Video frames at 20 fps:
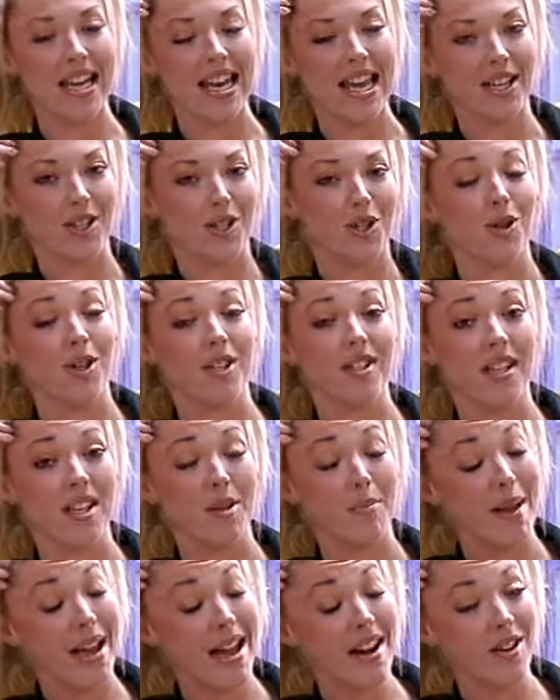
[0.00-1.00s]
lecherous, and
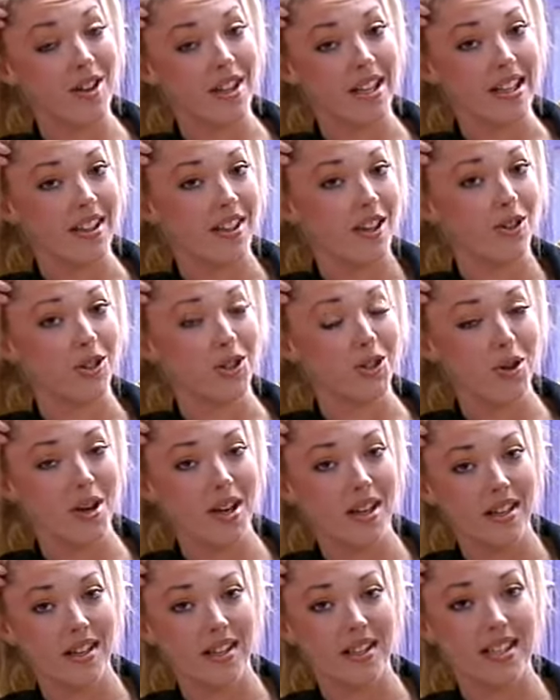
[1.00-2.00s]
apparently the
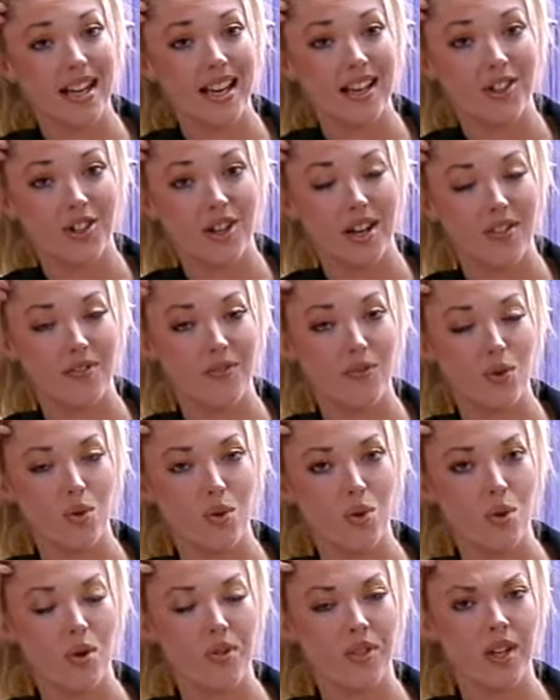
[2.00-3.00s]
Australian attaché
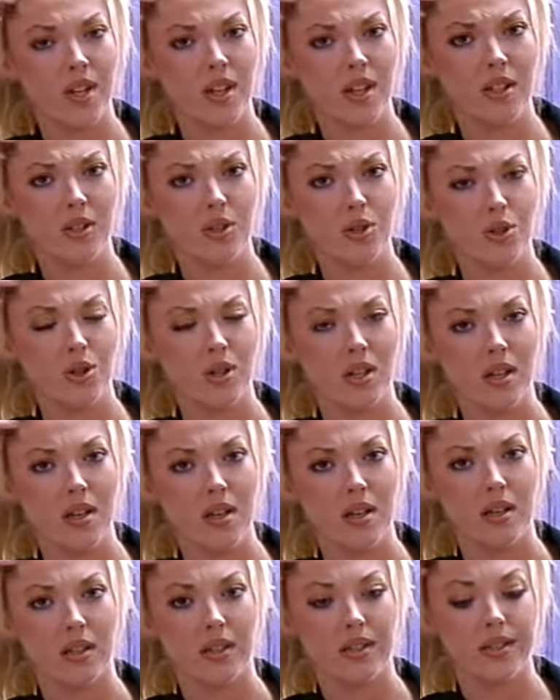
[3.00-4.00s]
for the cultural
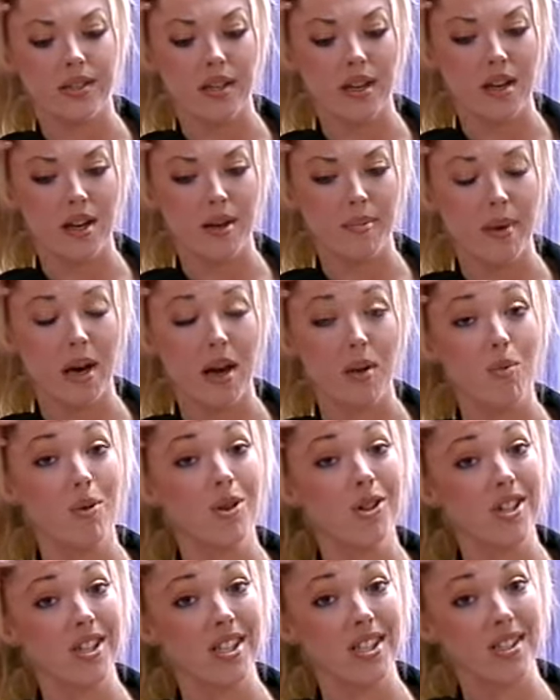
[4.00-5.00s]
arts. I
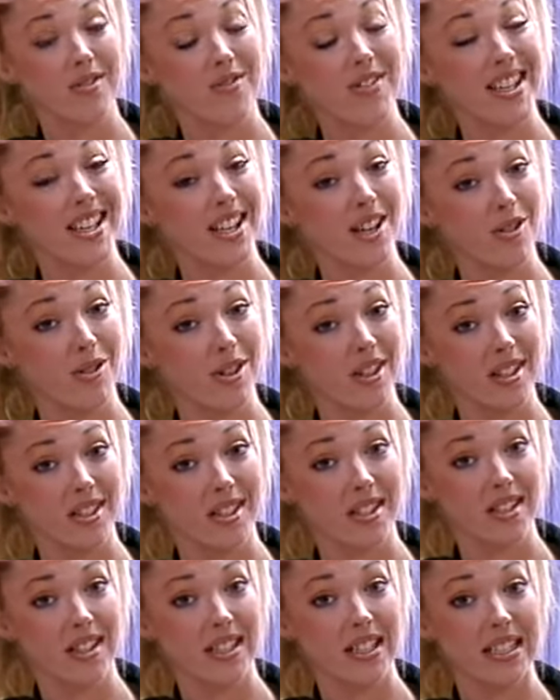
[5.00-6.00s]
watched his video
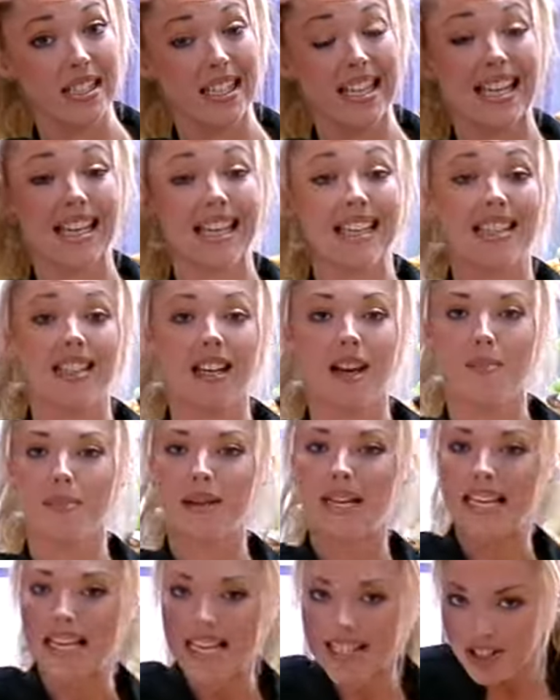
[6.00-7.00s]
last night, and I'm
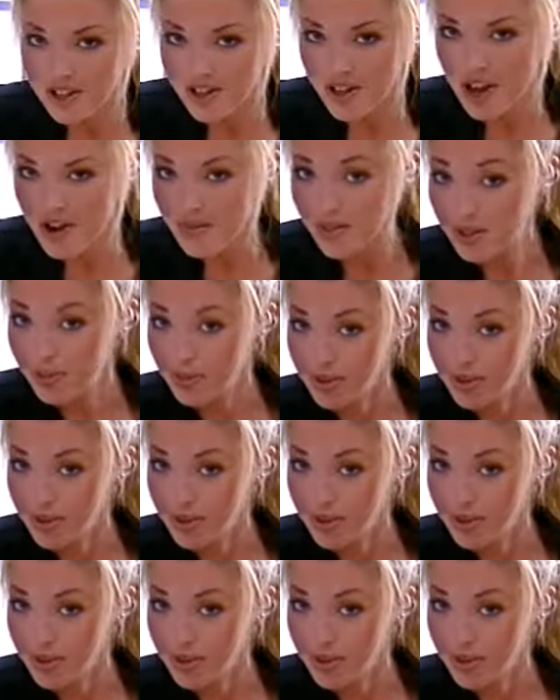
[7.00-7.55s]
a little nervous